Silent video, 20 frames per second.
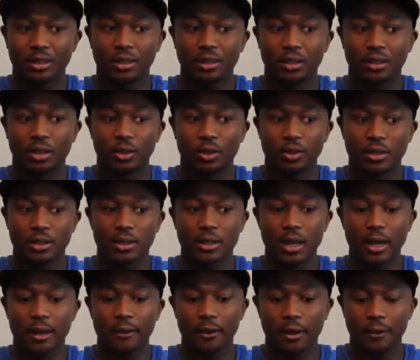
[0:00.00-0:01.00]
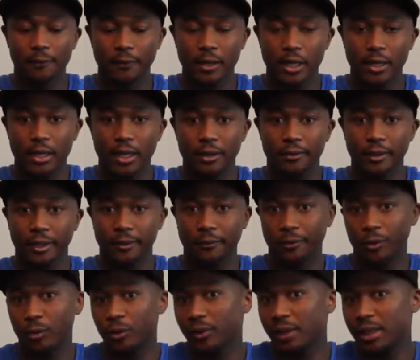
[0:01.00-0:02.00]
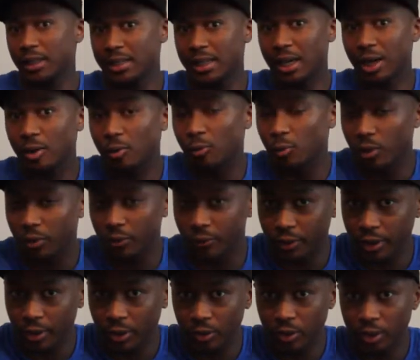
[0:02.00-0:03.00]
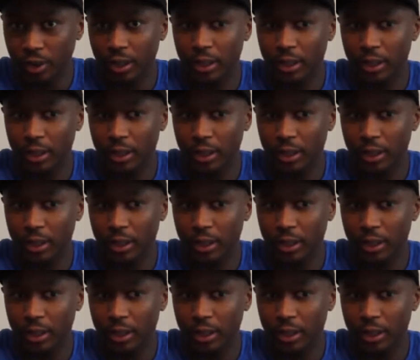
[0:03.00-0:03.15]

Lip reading: there was a few things that were revealed.